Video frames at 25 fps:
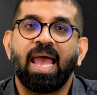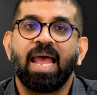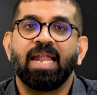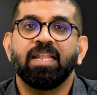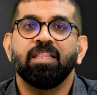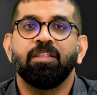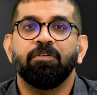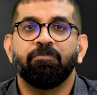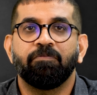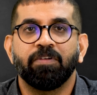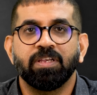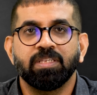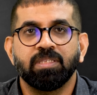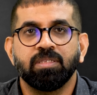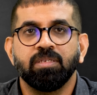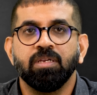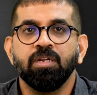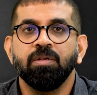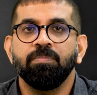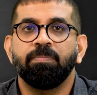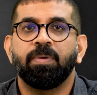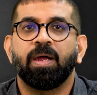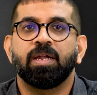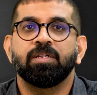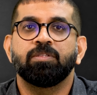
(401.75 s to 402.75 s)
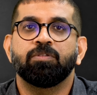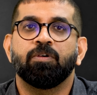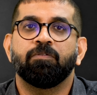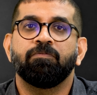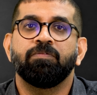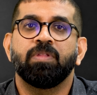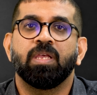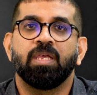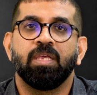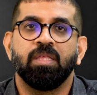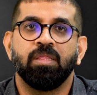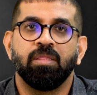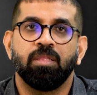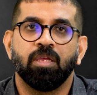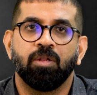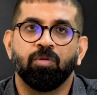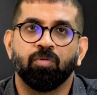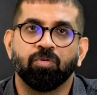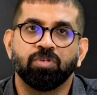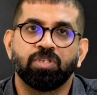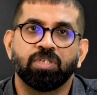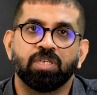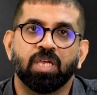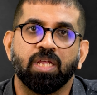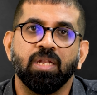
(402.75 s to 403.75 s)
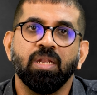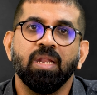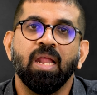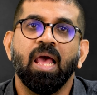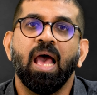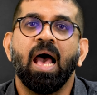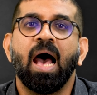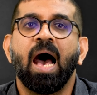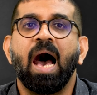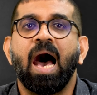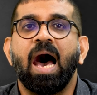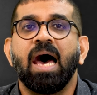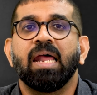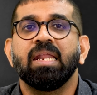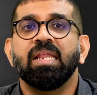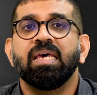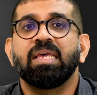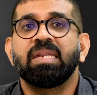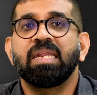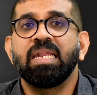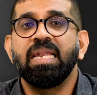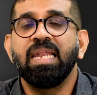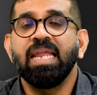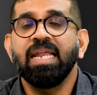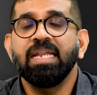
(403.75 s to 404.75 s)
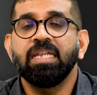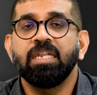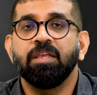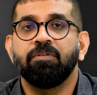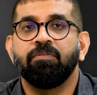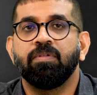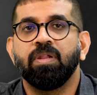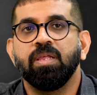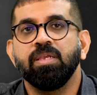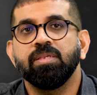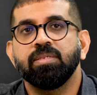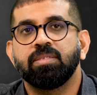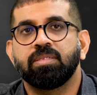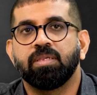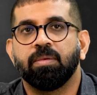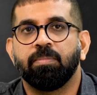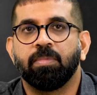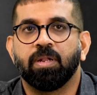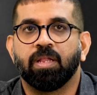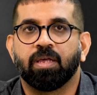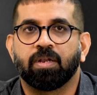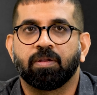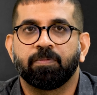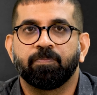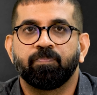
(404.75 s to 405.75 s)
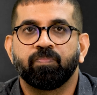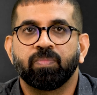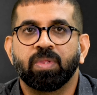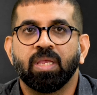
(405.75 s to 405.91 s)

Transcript: and the western parts of the Indian Ocean are relatively similar.